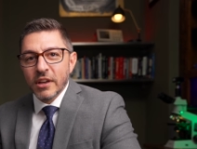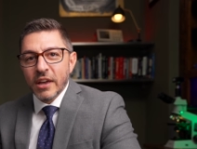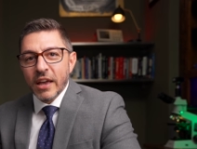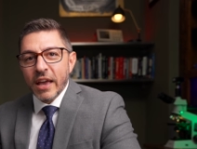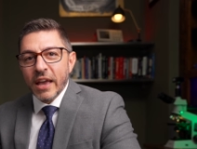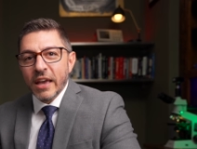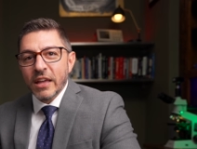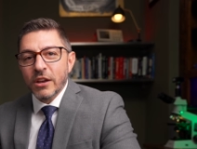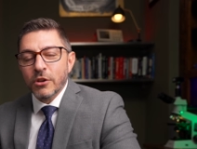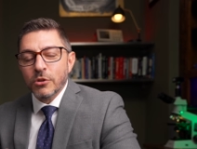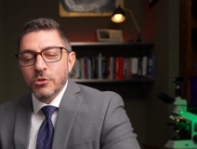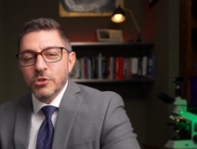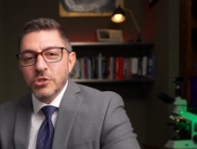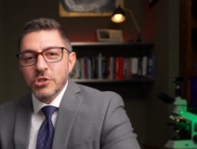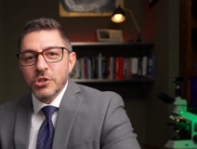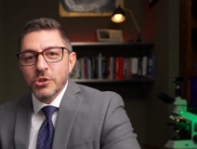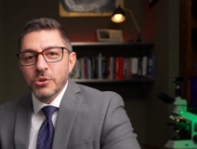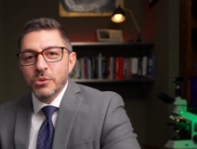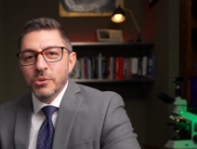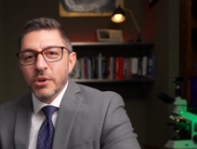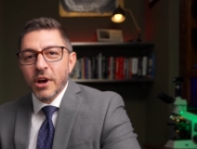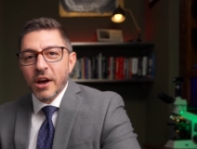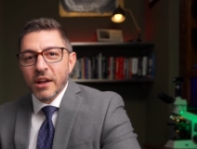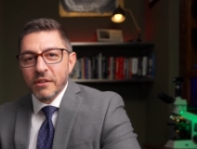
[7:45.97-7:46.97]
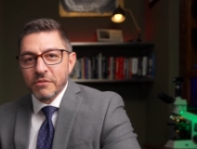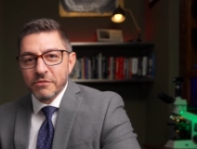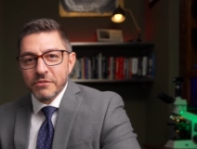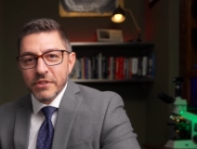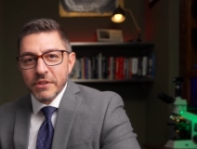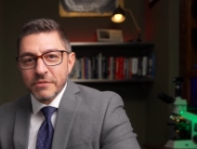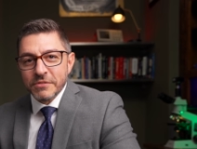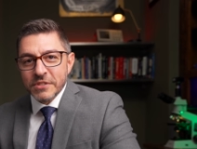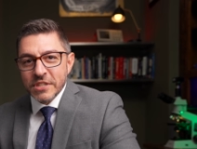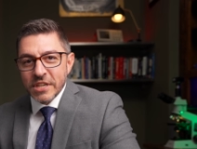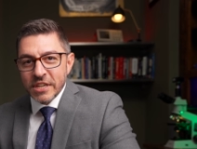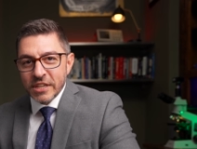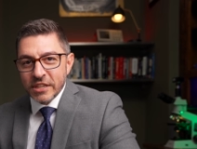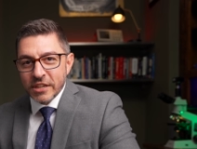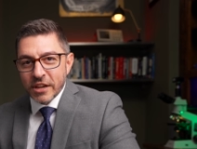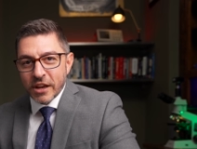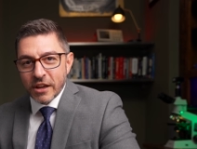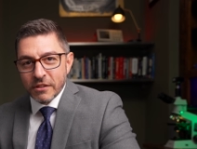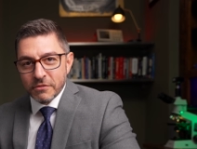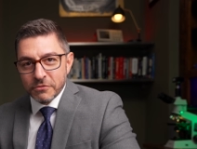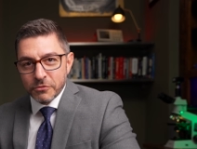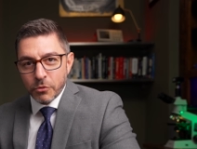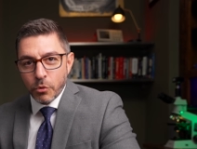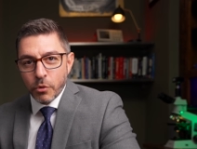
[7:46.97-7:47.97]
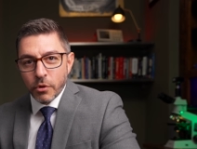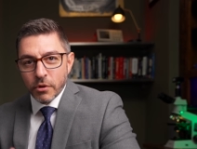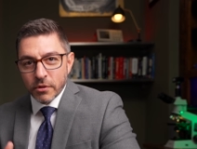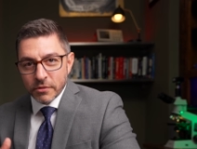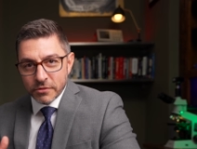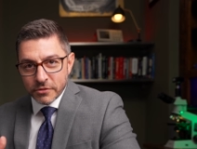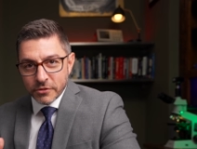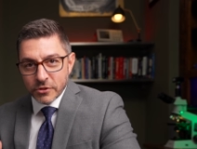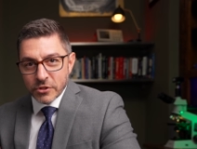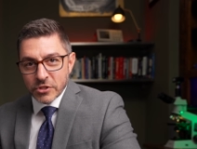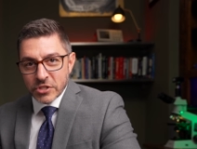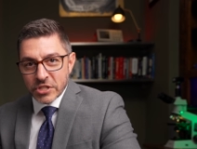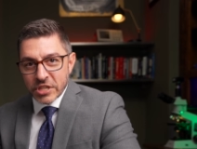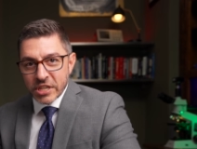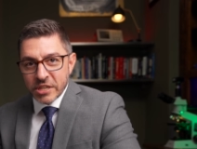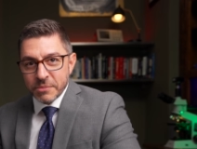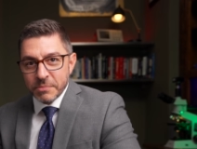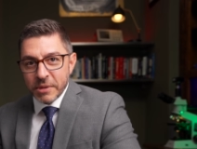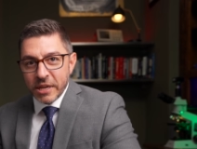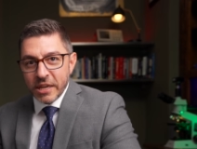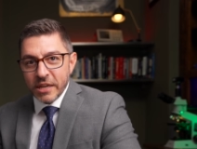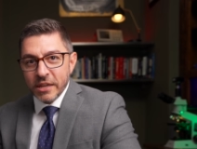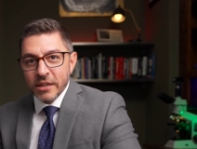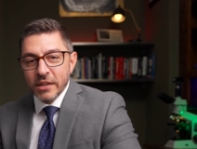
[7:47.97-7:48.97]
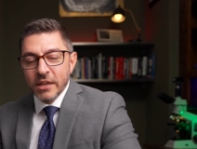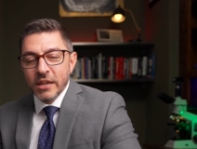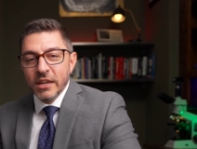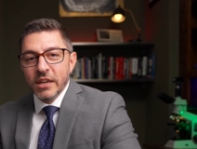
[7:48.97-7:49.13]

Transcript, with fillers: eight oh two dot fifteen dot four for ZigBee,